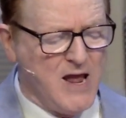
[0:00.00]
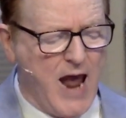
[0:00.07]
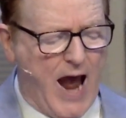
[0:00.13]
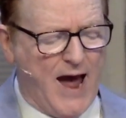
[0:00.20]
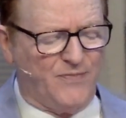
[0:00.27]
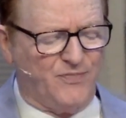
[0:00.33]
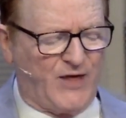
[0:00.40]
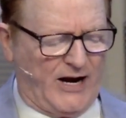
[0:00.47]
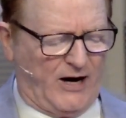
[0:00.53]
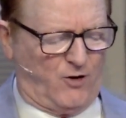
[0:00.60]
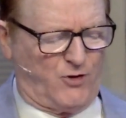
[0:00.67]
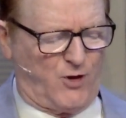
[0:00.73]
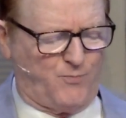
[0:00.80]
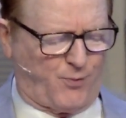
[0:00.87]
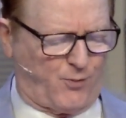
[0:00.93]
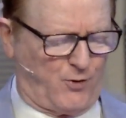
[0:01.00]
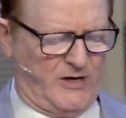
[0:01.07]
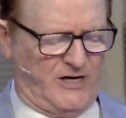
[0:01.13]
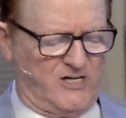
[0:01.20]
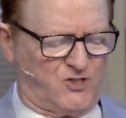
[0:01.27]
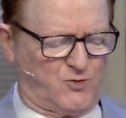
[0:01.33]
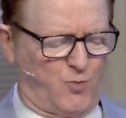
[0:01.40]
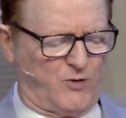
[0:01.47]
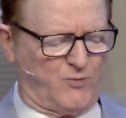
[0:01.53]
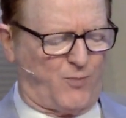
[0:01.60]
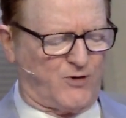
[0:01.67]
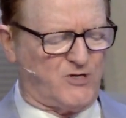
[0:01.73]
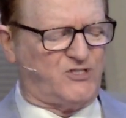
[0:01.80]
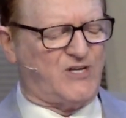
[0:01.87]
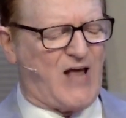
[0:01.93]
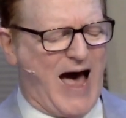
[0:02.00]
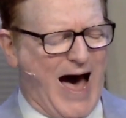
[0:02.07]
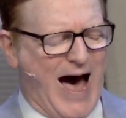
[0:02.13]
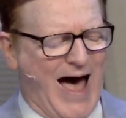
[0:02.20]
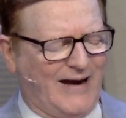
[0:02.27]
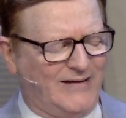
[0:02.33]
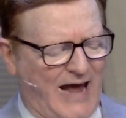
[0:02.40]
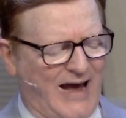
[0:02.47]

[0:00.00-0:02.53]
and there the priests would preside